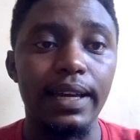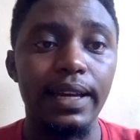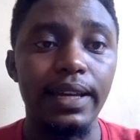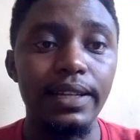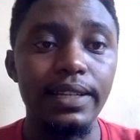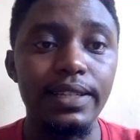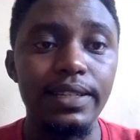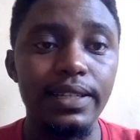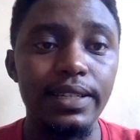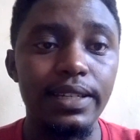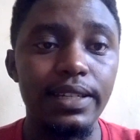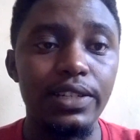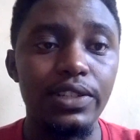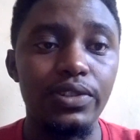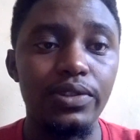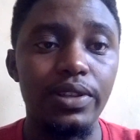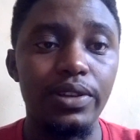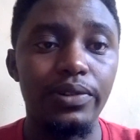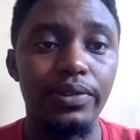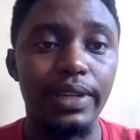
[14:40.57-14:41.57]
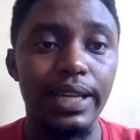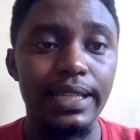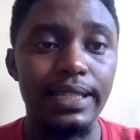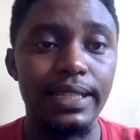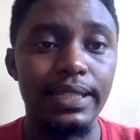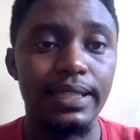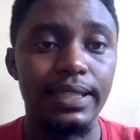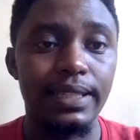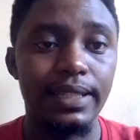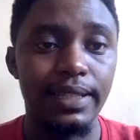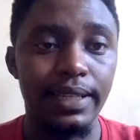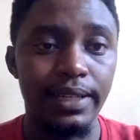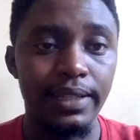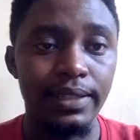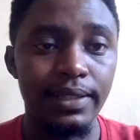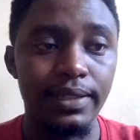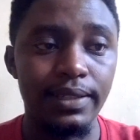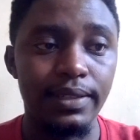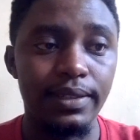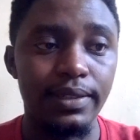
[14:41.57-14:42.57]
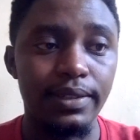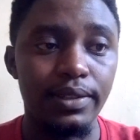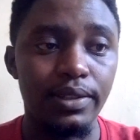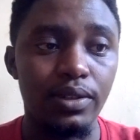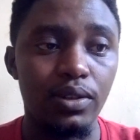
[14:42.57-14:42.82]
entry into the United States,